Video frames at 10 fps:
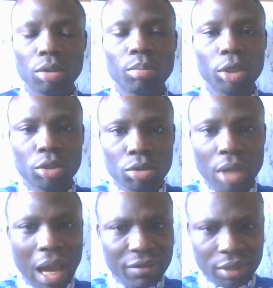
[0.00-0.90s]
but
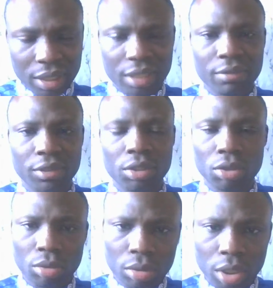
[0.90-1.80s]
after this
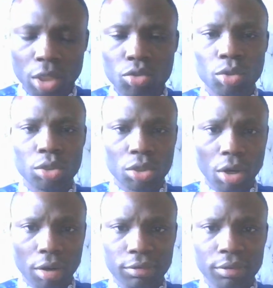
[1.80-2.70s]
video it will
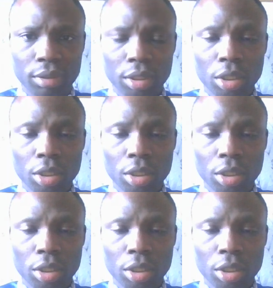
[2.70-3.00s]
solve.